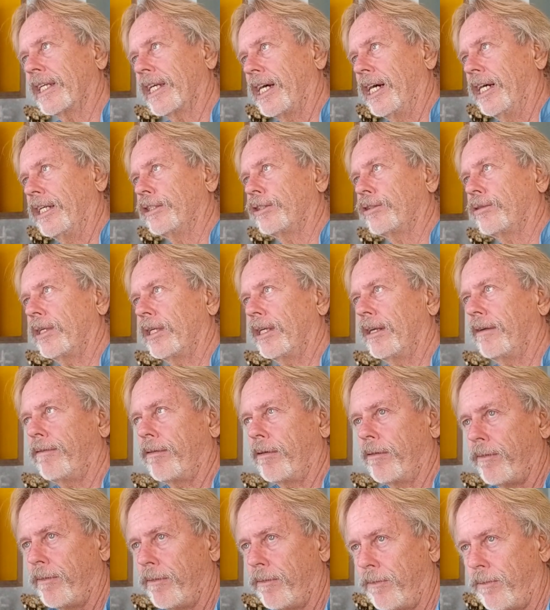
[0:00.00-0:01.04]
the country
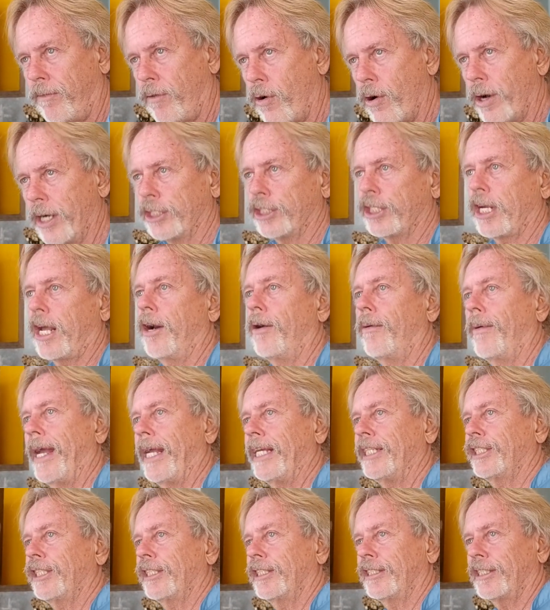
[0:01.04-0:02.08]
for 4
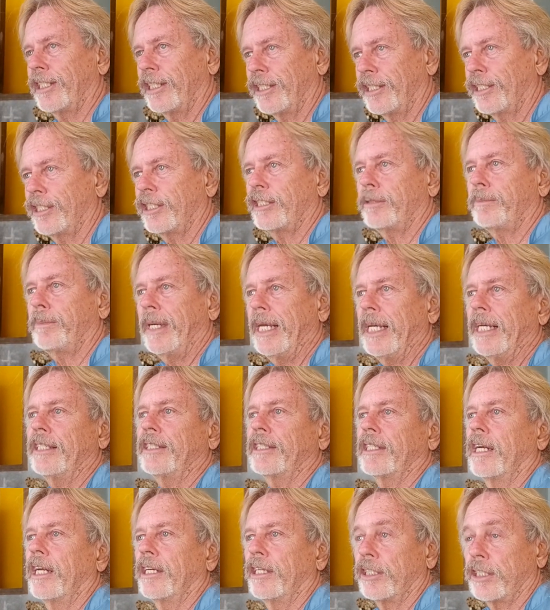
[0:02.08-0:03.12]
generations and
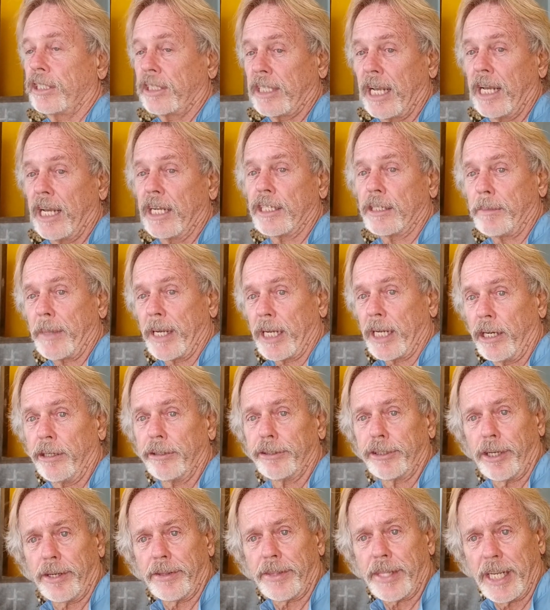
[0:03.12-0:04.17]
speaks and understands my
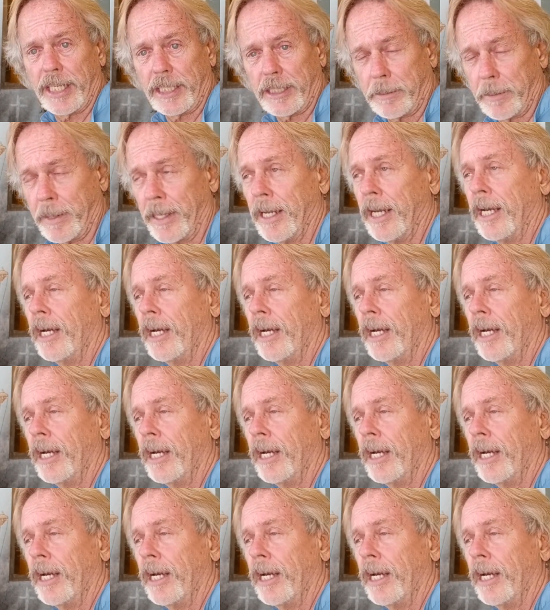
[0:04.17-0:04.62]
culture and things.